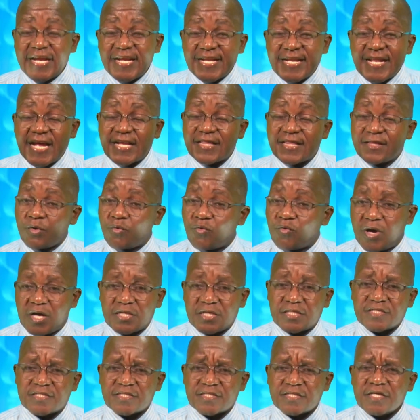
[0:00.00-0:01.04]
In other
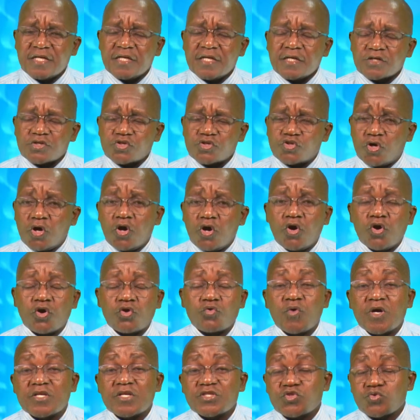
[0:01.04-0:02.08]
words,
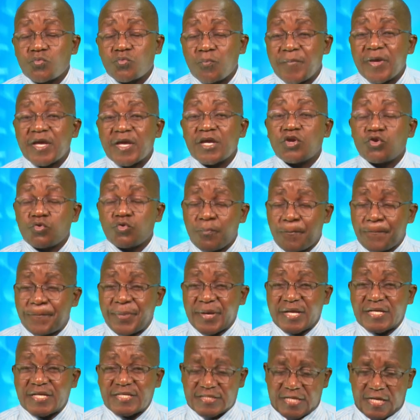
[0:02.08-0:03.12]
God wants to make you
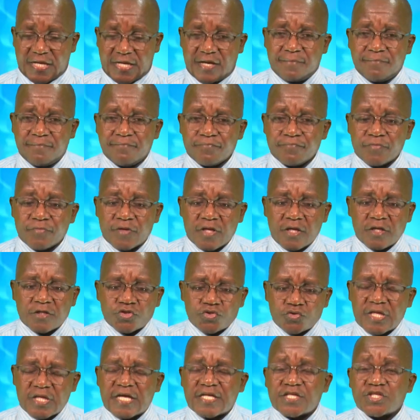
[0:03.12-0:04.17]
better
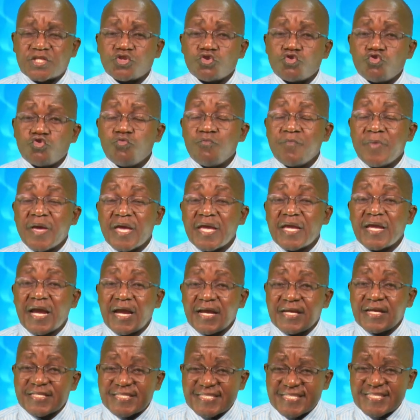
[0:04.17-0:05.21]
so that you
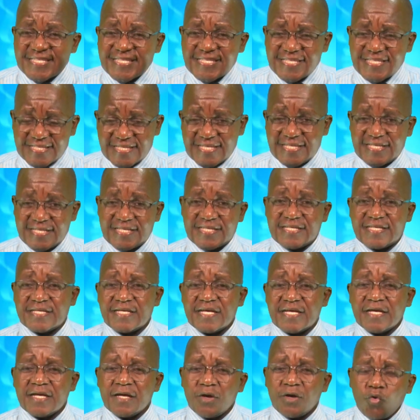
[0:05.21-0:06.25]
may see
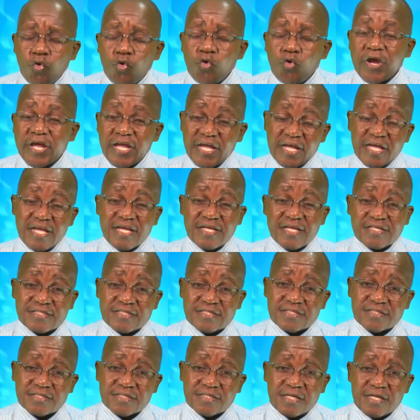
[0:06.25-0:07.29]
who He
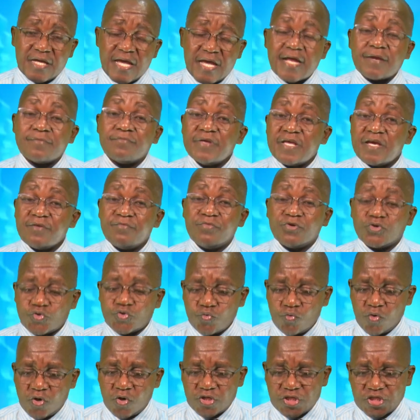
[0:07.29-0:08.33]
is and be able
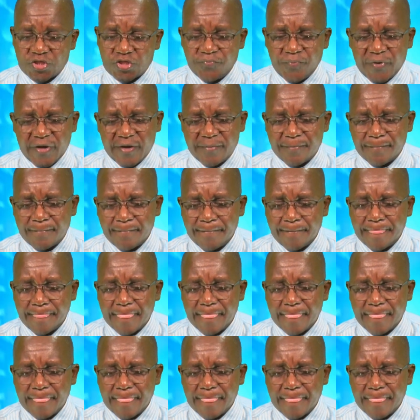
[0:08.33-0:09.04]
to worship Him.